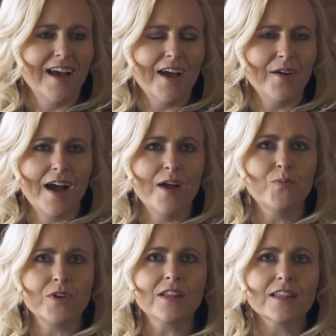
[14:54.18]
i, I
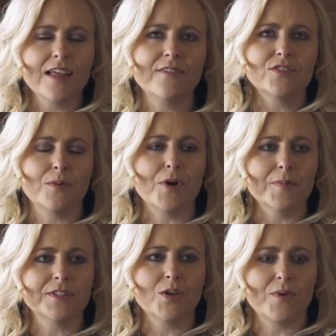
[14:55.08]
really loved the
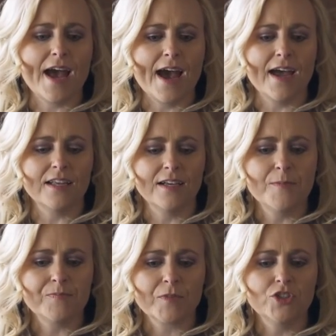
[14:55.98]
moments that we had
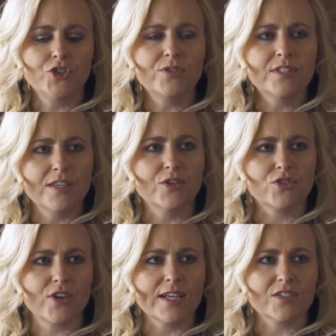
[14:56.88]
to see
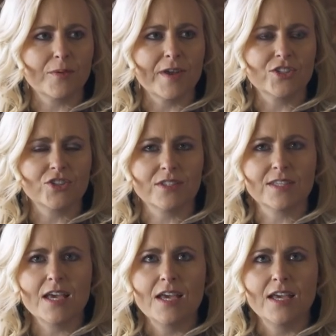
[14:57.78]
those
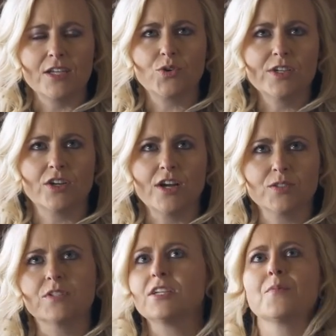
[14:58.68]
transformations in toys r
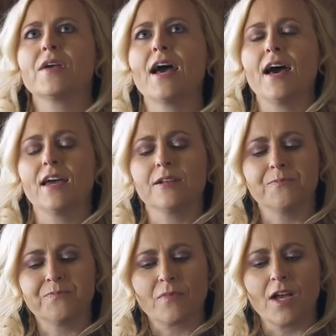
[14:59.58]
us one time we had
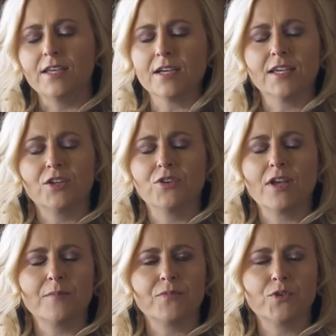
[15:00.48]
a young kid who
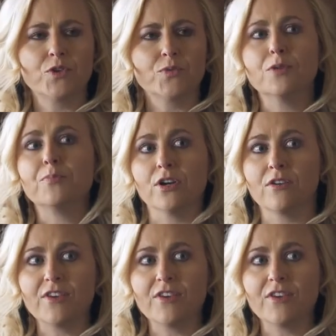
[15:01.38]
came through who was a burn